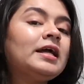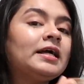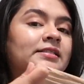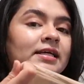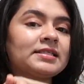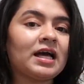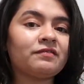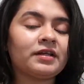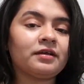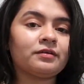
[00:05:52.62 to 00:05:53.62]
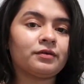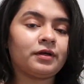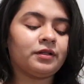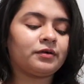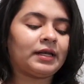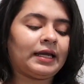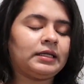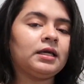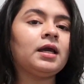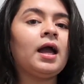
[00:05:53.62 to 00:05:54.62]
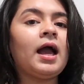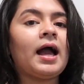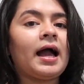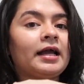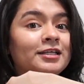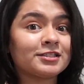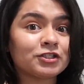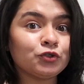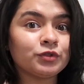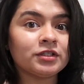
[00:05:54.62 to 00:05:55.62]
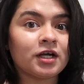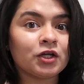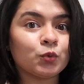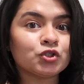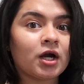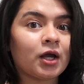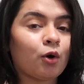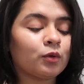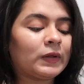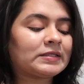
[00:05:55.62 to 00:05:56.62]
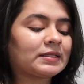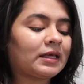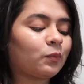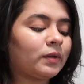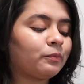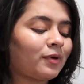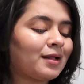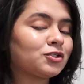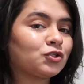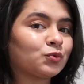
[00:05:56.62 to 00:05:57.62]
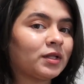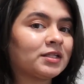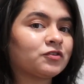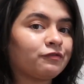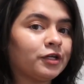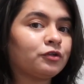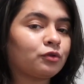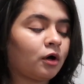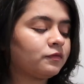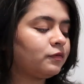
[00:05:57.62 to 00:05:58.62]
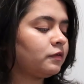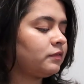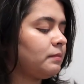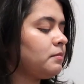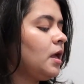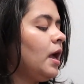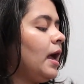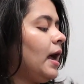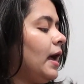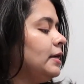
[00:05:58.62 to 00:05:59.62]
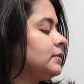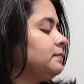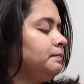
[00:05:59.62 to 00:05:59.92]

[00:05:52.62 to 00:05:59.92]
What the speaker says: it does have an inner lining, and it's nude in color, which I always like when brands do that. It's very thoughtful of them. And